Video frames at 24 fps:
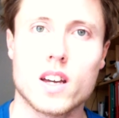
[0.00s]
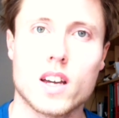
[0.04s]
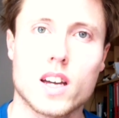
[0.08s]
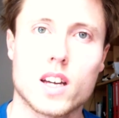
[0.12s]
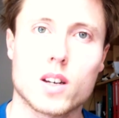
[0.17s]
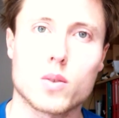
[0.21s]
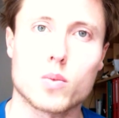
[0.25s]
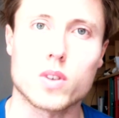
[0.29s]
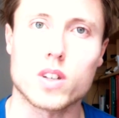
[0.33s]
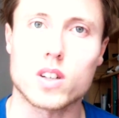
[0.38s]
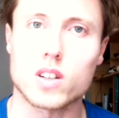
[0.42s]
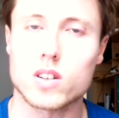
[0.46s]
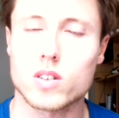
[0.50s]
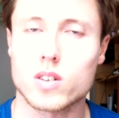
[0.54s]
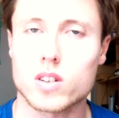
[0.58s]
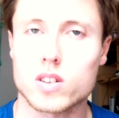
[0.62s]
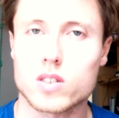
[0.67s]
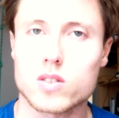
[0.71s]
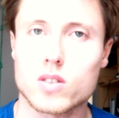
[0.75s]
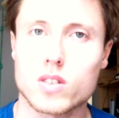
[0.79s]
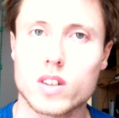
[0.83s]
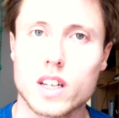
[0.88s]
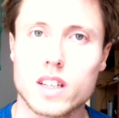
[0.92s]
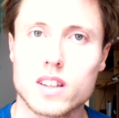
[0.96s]
And we are
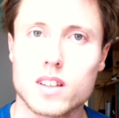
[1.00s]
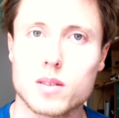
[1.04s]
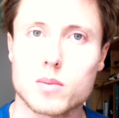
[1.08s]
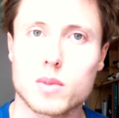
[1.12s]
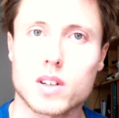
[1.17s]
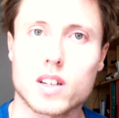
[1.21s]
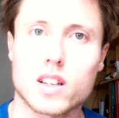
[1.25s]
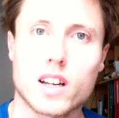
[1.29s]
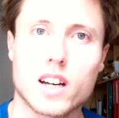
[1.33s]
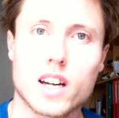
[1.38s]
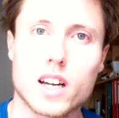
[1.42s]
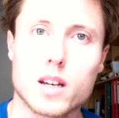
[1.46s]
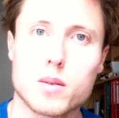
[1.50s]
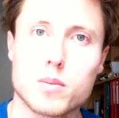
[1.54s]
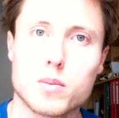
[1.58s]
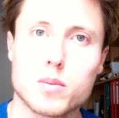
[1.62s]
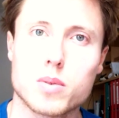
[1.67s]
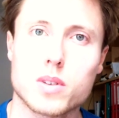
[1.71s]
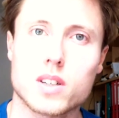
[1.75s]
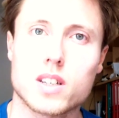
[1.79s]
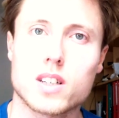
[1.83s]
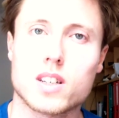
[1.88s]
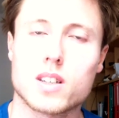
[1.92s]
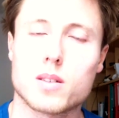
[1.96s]
going to let them
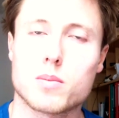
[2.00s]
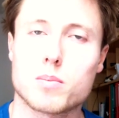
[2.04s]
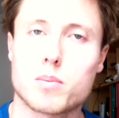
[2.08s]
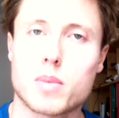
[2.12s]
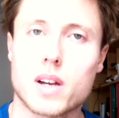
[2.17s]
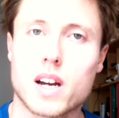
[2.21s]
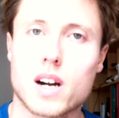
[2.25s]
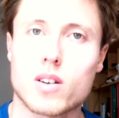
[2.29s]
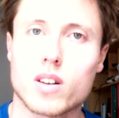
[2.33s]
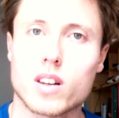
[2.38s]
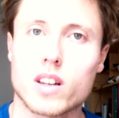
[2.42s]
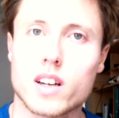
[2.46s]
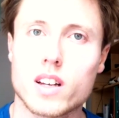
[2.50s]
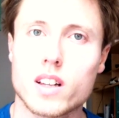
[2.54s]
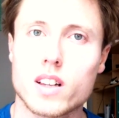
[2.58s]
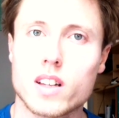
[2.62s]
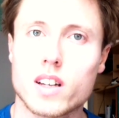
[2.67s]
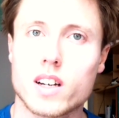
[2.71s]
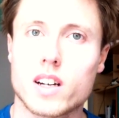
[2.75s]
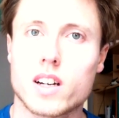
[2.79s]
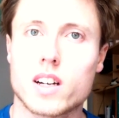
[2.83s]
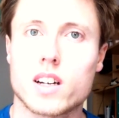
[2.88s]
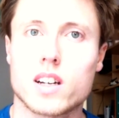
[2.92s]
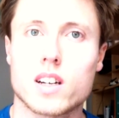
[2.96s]
climb in
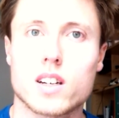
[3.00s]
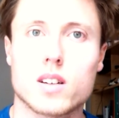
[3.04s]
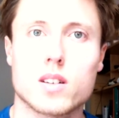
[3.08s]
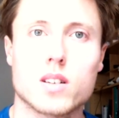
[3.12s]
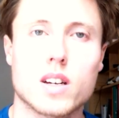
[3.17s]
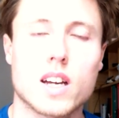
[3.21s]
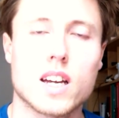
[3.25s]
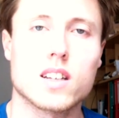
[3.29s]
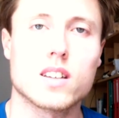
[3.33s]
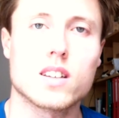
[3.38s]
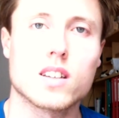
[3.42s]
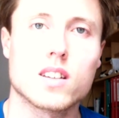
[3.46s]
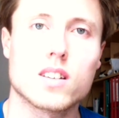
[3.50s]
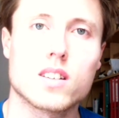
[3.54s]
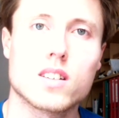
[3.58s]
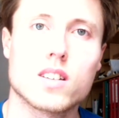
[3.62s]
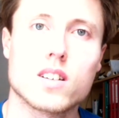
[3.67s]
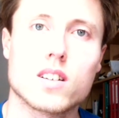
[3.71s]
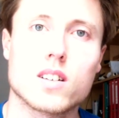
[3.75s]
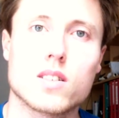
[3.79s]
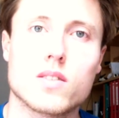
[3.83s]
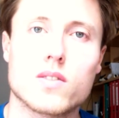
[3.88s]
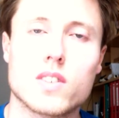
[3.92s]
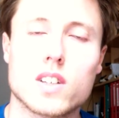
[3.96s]
parallel. I edited
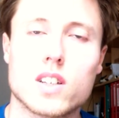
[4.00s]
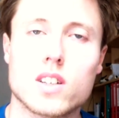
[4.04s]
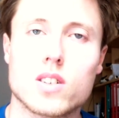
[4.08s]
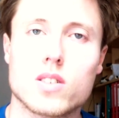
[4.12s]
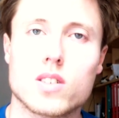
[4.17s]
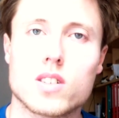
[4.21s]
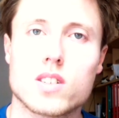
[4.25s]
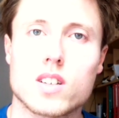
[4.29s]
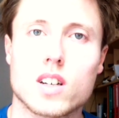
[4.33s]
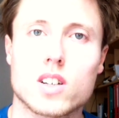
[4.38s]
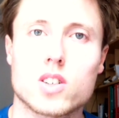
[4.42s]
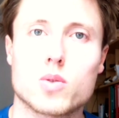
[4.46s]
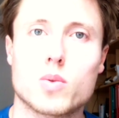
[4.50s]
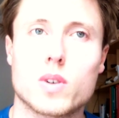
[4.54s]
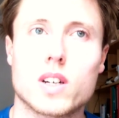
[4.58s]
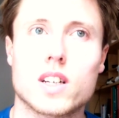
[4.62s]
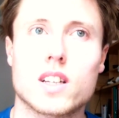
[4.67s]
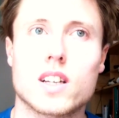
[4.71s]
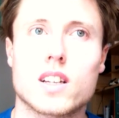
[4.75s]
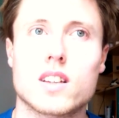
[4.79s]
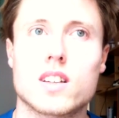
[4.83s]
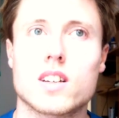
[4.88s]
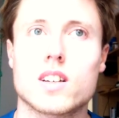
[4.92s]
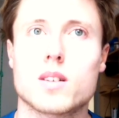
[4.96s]
the video in such a way
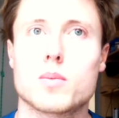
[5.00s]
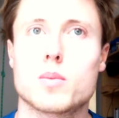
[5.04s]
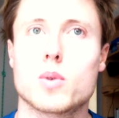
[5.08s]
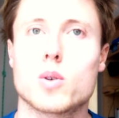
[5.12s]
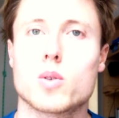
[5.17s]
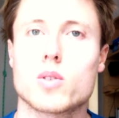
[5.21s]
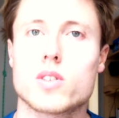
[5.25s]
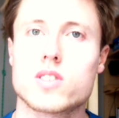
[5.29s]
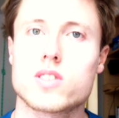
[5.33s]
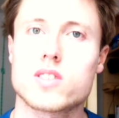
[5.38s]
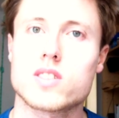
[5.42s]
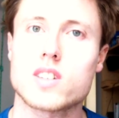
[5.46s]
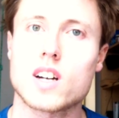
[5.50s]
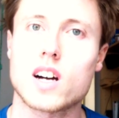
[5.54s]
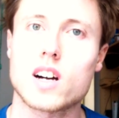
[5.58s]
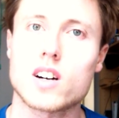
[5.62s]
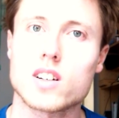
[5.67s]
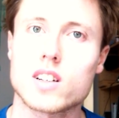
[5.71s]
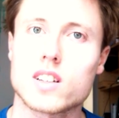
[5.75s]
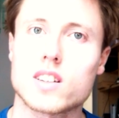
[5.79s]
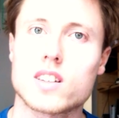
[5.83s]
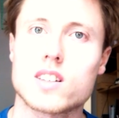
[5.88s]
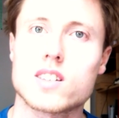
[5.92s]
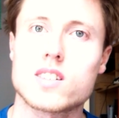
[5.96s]
that they both
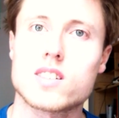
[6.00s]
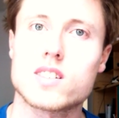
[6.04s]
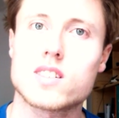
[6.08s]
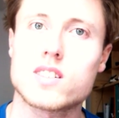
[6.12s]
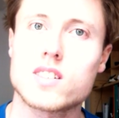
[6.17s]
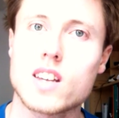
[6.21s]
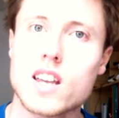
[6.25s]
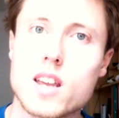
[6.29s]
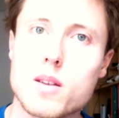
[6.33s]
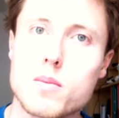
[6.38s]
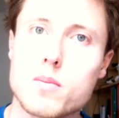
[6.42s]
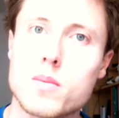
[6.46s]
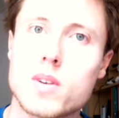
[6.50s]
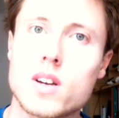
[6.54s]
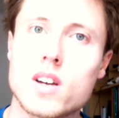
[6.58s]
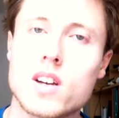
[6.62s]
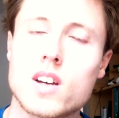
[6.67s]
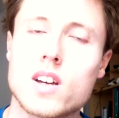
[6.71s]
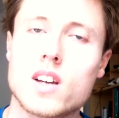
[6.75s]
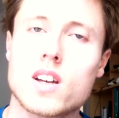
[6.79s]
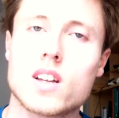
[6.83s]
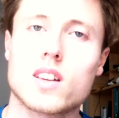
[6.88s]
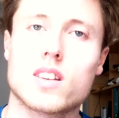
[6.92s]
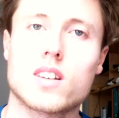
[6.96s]
start at the same
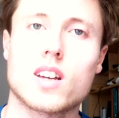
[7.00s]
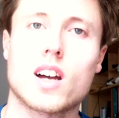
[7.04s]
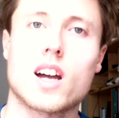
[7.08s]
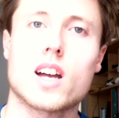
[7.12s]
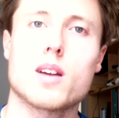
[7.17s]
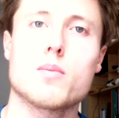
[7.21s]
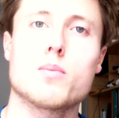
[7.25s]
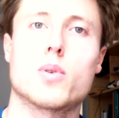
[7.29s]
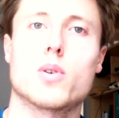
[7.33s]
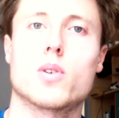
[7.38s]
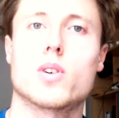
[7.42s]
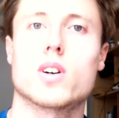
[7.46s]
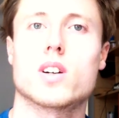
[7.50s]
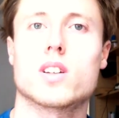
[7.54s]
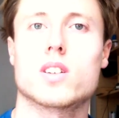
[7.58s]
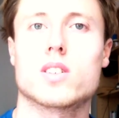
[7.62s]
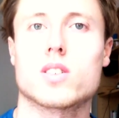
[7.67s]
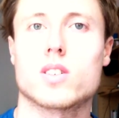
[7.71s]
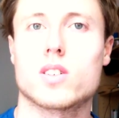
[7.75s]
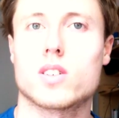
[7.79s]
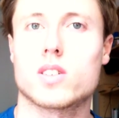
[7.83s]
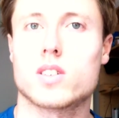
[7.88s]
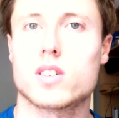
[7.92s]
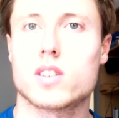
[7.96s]
time point
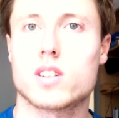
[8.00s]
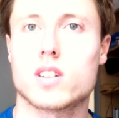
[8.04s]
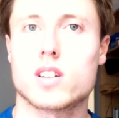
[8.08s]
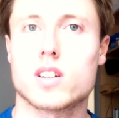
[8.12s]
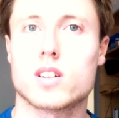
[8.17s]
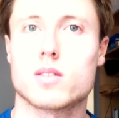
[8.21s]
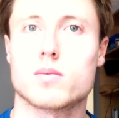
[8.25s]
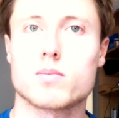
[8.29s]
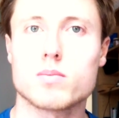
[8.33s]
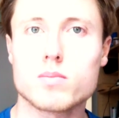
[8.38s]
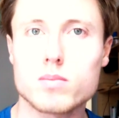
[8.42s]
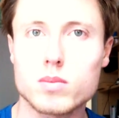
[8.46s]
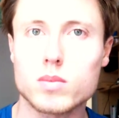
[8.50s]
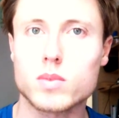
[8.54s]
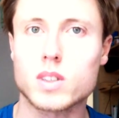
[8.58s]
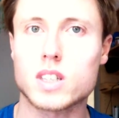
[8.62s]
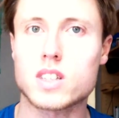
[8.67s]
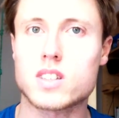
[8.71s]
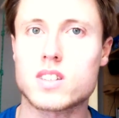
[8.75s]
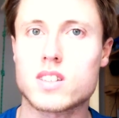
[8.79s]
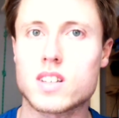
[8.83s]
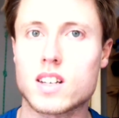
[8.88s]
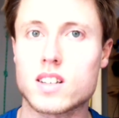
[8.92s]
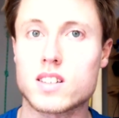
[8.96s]
on the,
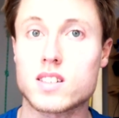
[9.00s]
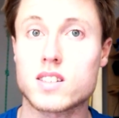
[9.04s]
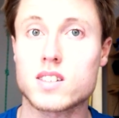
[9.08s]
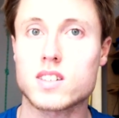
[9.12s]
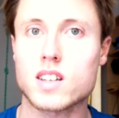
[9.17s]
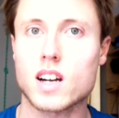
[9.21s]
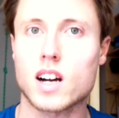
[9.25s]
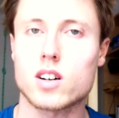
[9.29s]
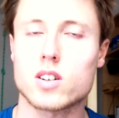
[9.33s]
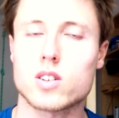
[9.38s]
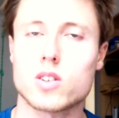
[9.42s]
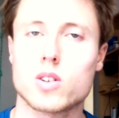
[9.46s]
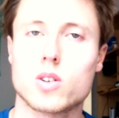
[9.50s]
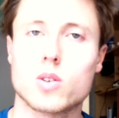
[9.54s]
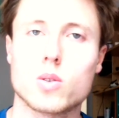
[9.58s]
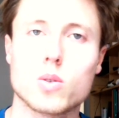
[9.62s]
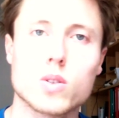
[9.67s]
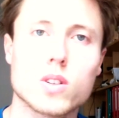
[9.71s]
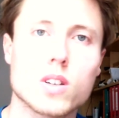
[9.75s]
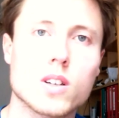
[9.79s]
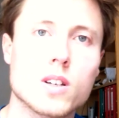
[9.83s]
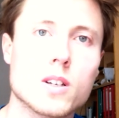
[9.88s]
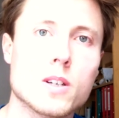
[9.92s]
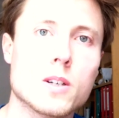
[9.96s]
let's say, start
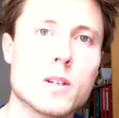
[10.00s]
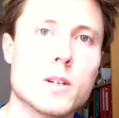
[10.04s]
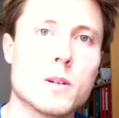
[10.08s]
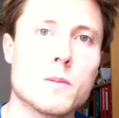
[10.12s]
hold.